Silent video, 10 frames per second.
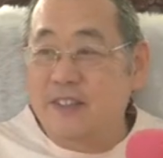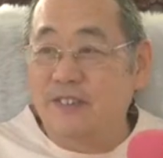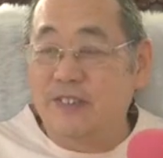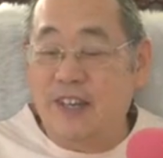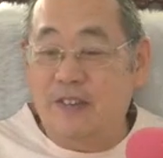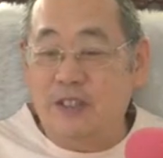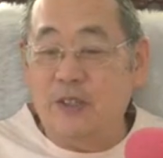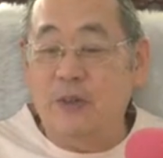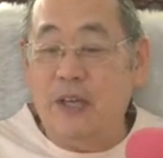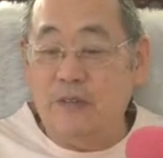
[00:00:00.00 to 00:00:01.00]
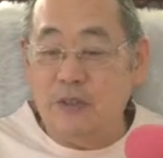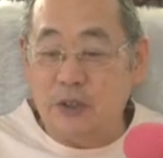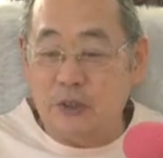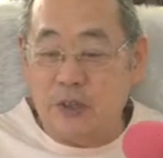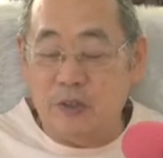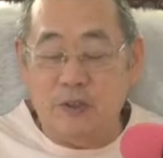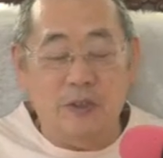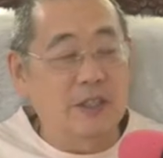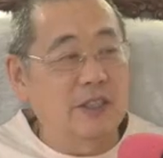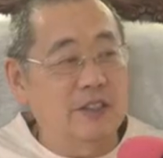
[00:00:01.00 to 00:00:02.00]
We have to struggle
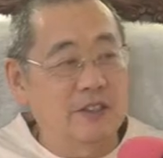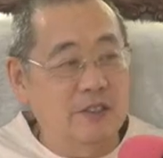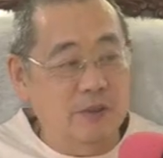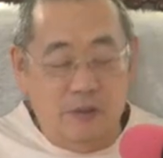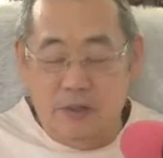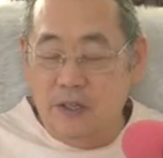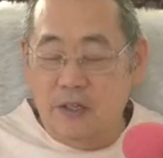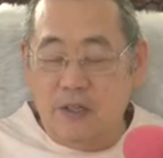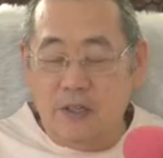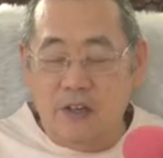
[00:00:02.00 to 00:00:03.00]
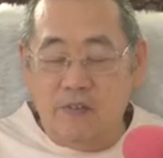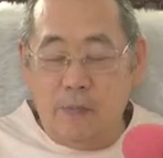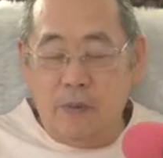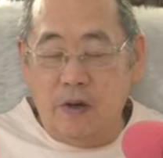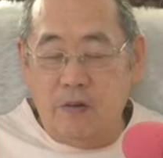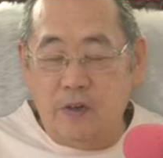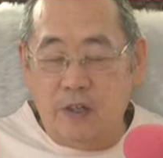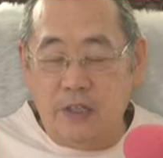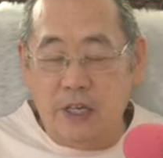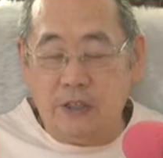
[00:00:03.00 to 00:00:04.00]
to give up all of our
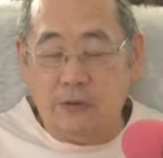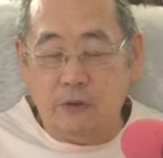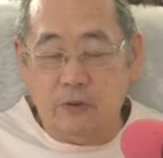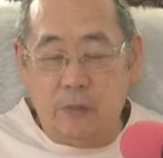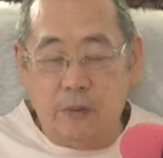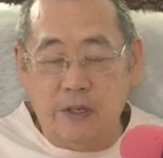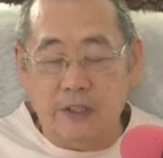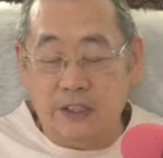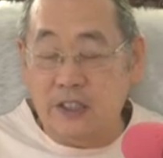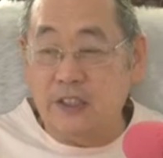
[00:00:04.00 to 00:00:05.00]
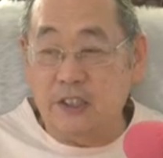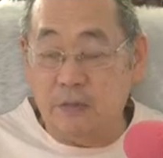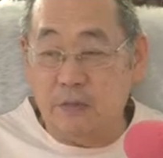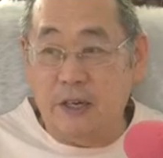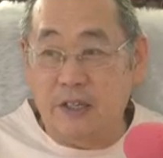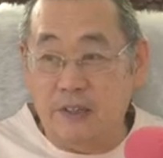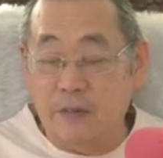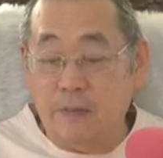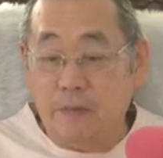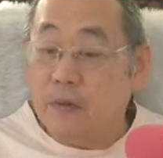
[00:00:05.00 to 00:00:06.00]
attachment to our body, senses, and mind.
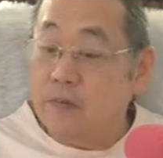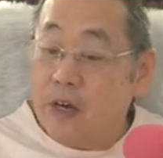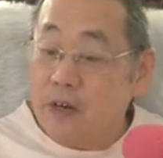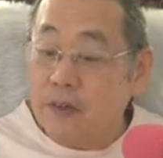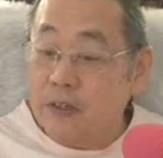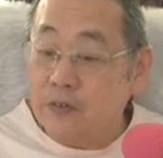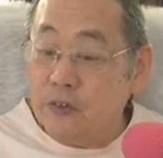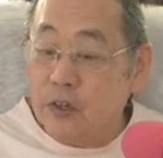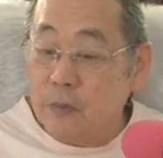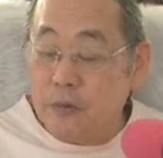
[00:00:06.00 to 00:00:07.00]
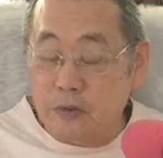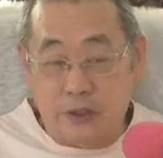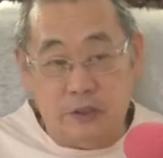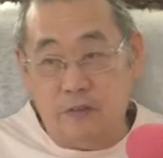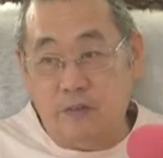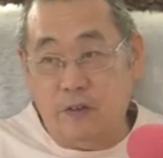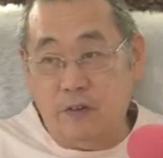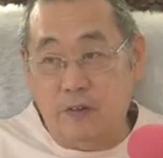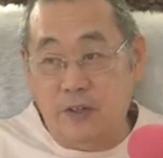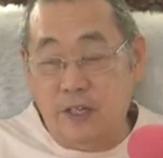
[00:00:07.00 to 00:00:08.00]
Very, very difficult process to
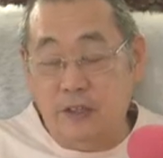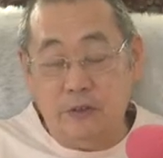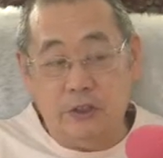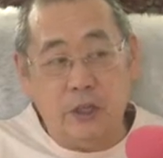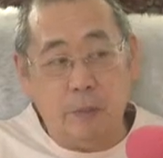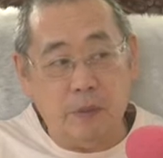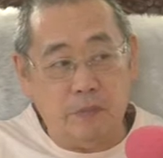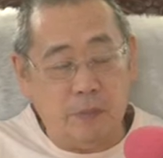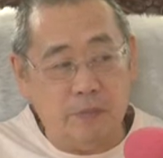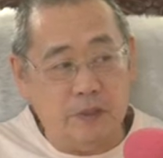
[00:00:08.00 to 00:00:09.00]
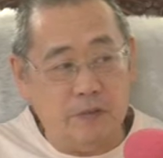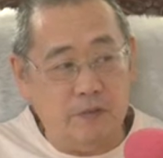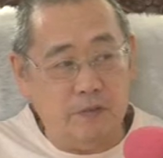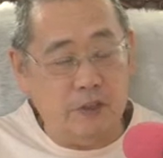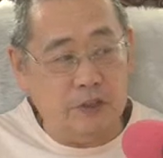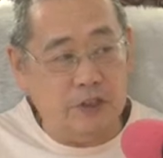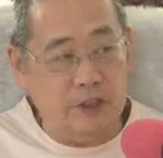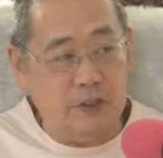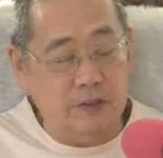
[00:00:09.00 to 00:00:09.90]
follow and to stop them completely from functioning.